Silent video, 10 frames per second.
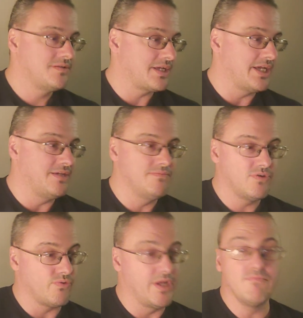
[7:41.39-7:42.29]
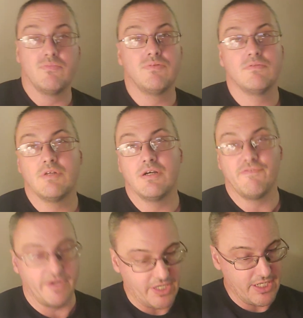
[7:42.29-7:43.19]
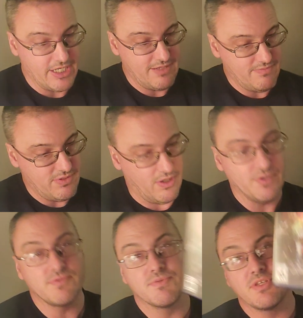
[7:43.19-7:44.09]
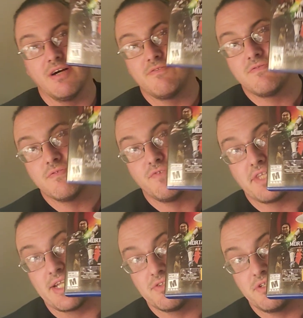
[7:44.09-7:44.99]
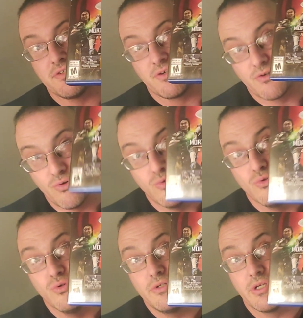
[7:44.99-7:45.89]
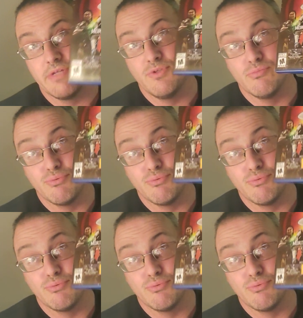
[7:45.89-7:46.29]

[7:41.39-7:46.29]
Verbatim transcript: the game great uh, fighting game awesome stuff fatalities are cool you can even do